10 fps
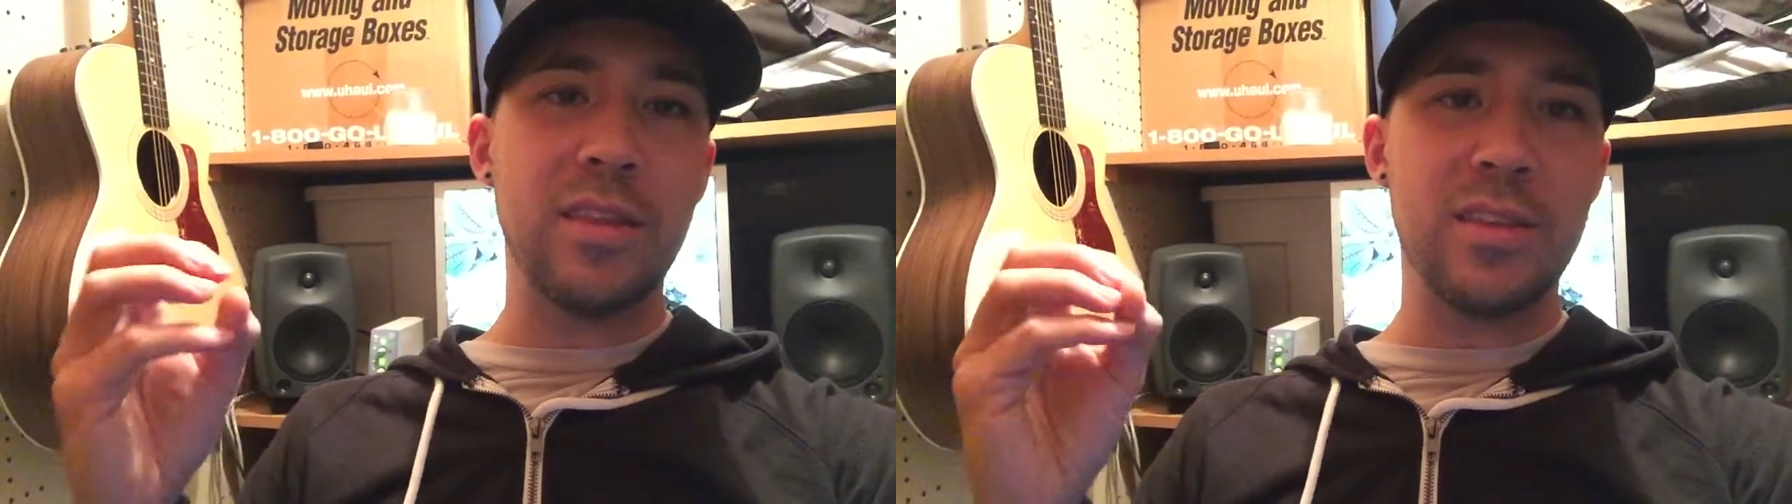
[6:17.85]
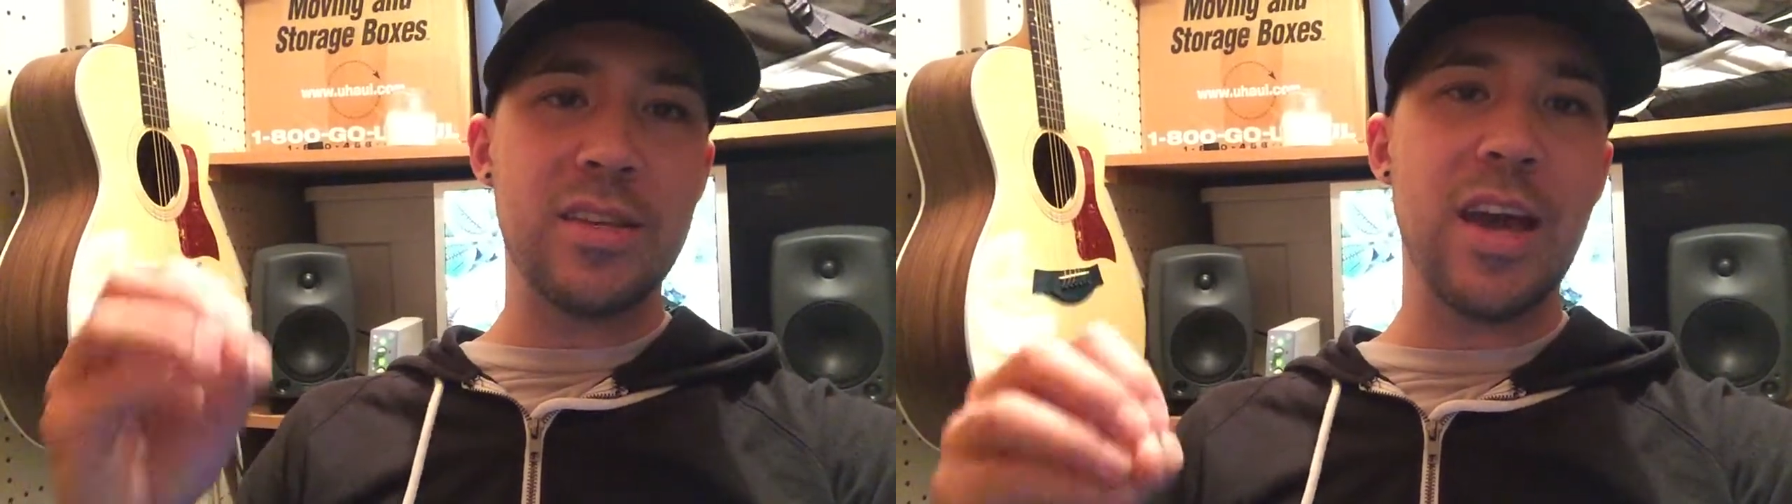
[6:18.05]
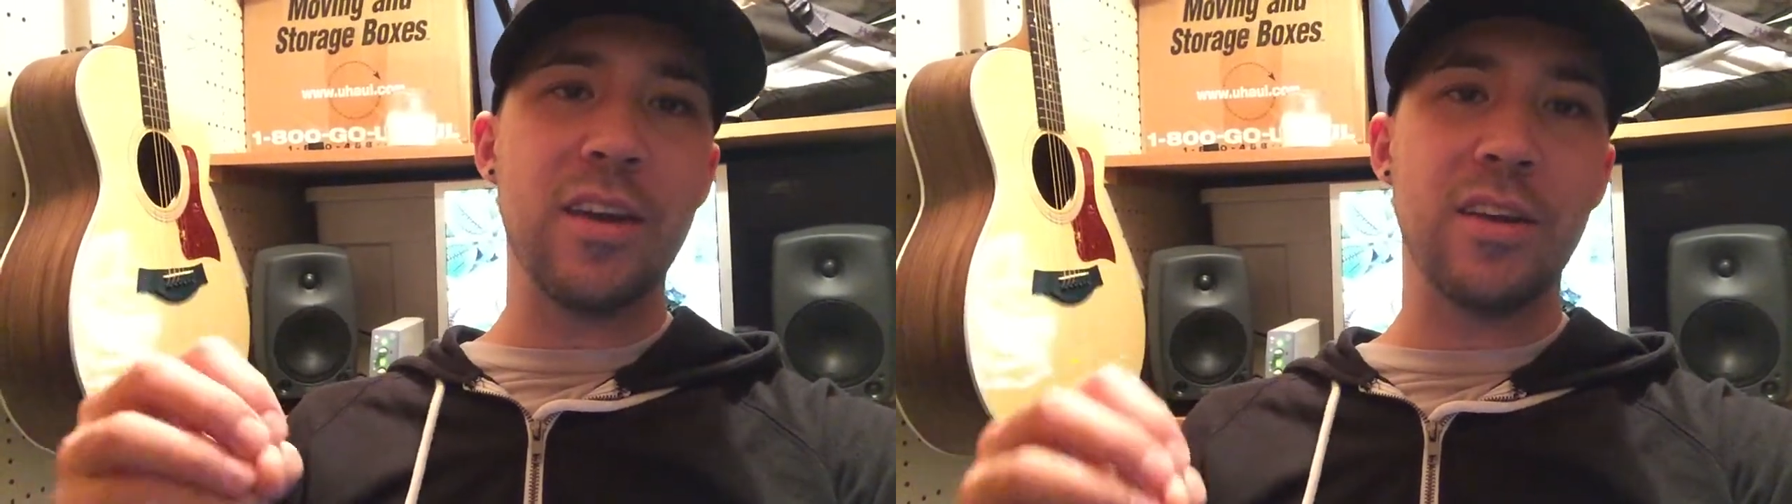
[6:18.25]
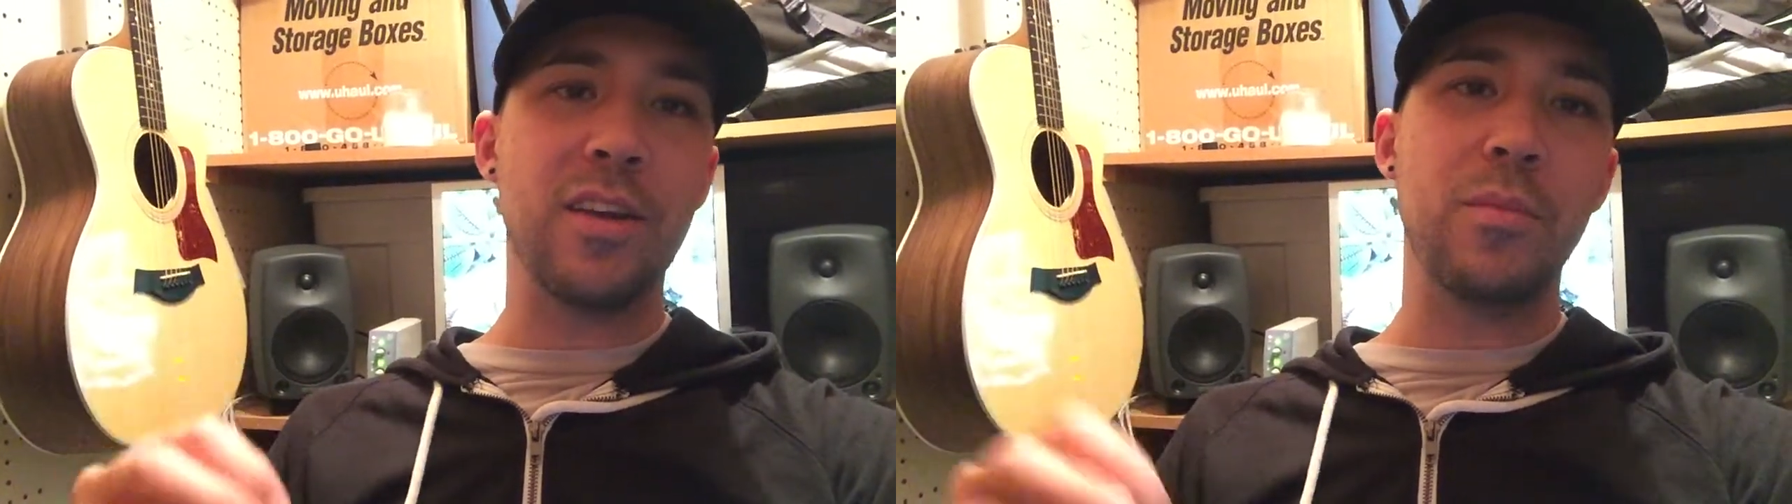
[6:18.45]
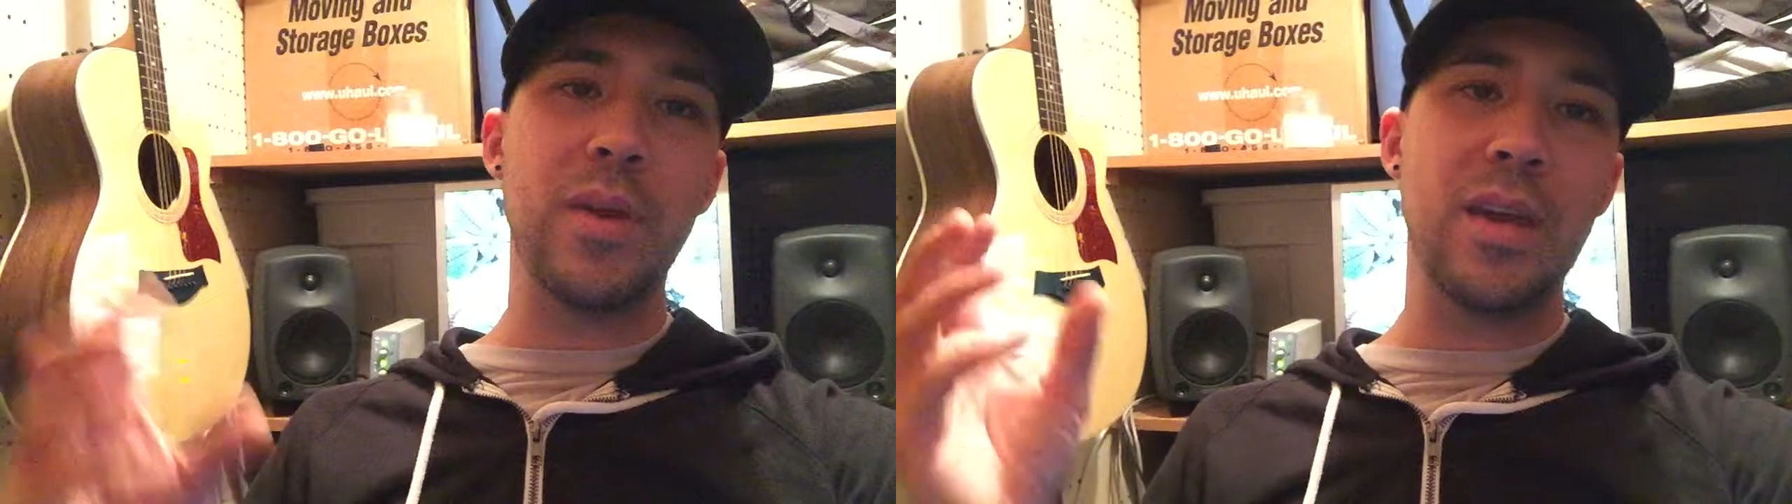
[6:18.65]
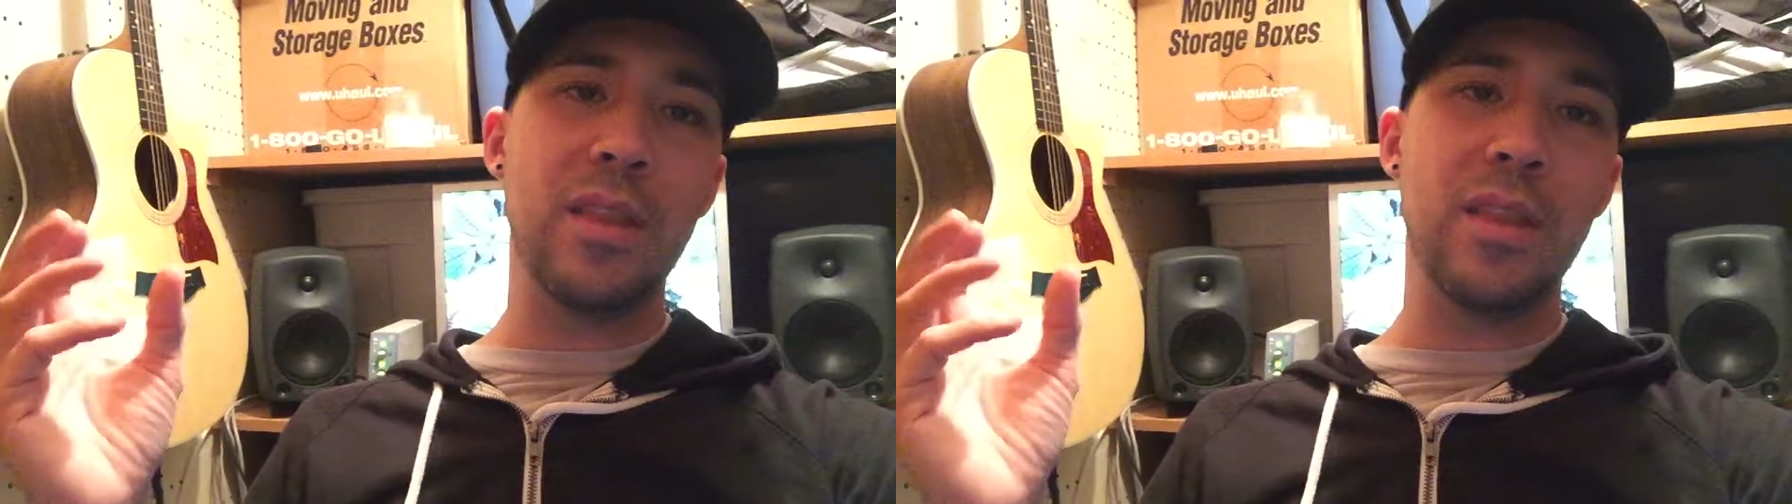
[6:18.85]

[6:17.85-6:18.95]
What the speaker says: the tighter they're going to be,